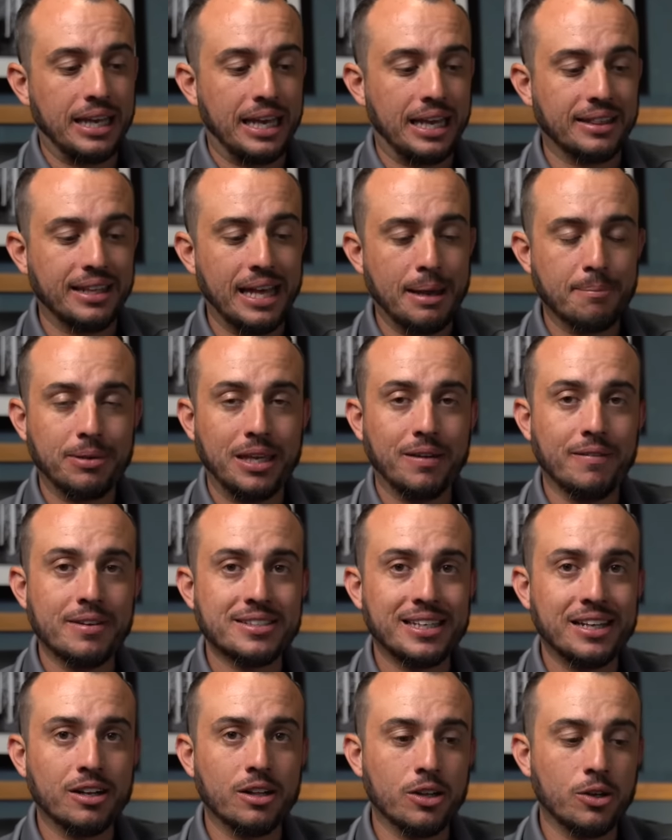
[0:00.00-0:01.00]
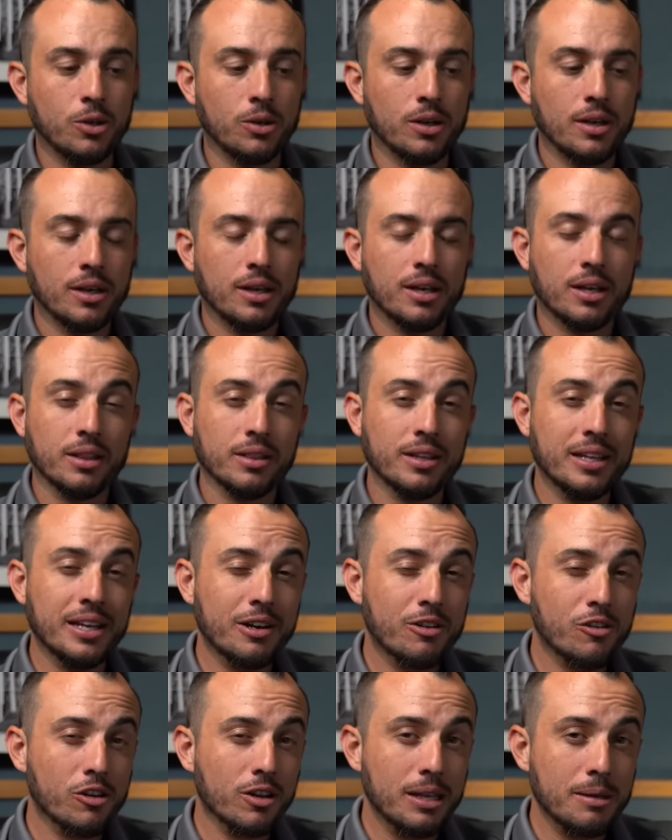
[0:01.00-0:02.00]
and that PVC glue
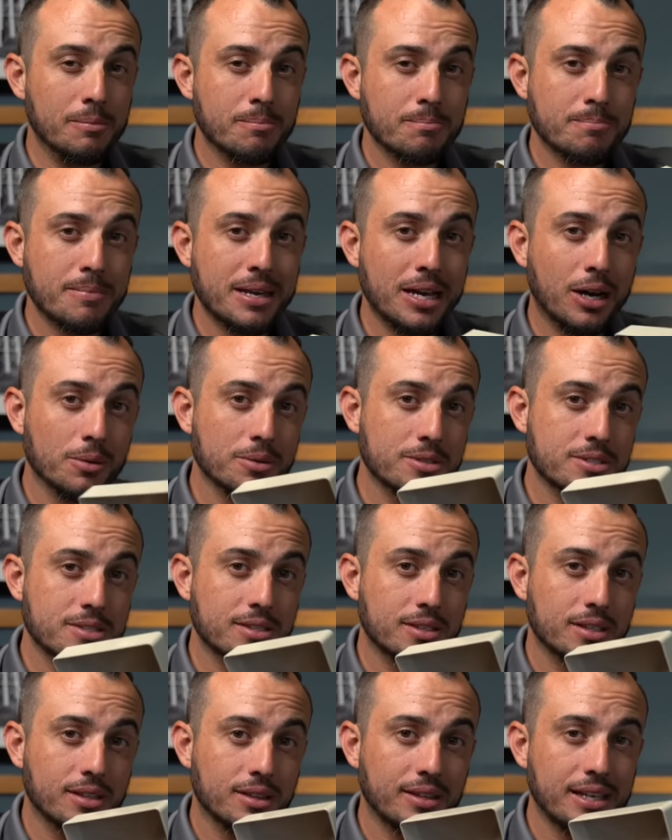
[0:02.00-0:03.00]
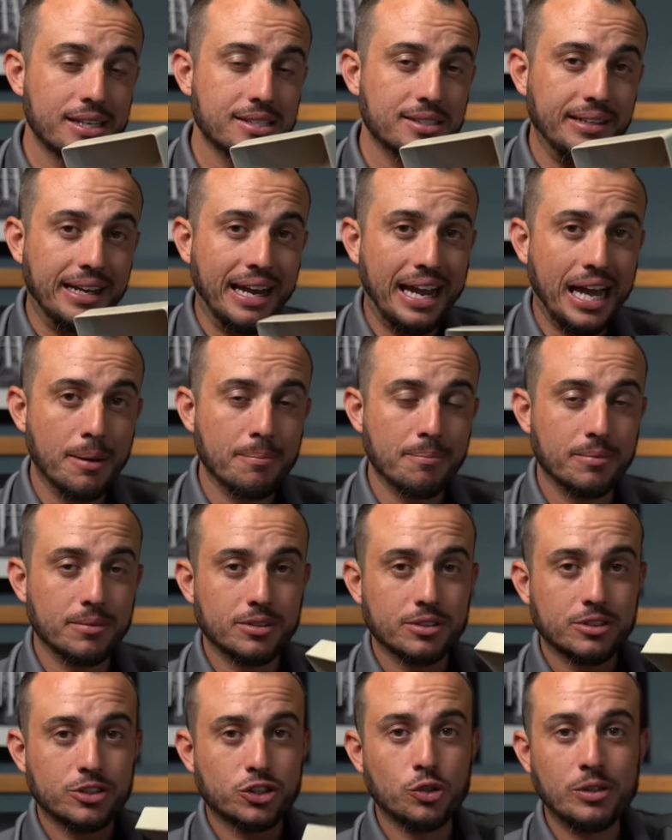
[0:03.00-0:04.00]
literally melts this cap
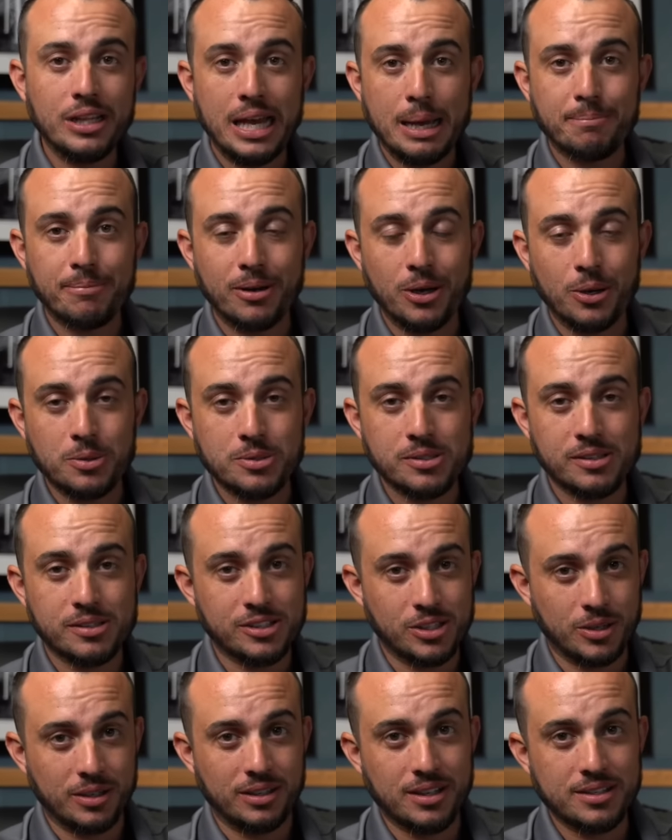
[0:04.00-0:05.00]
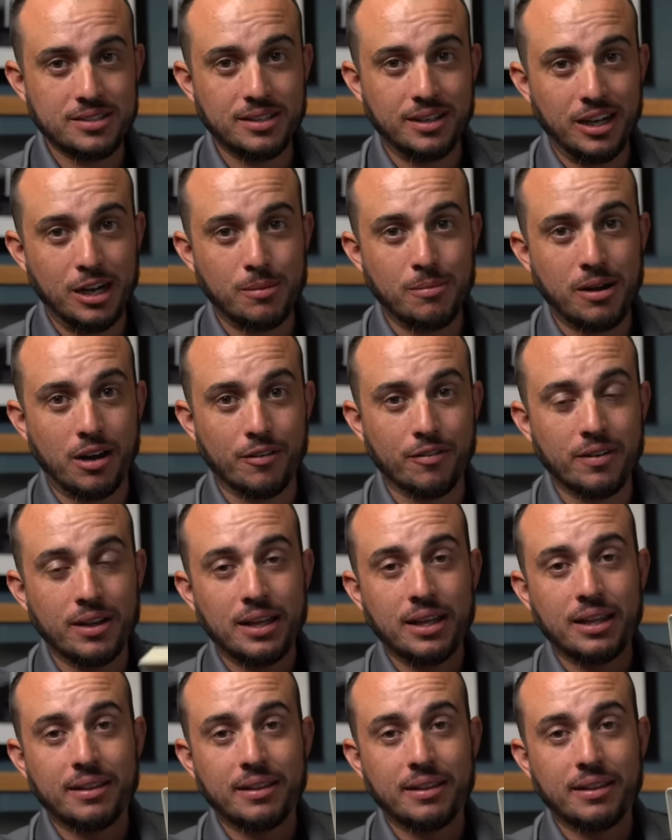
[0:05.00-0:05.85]
to that post so it doesn't come off.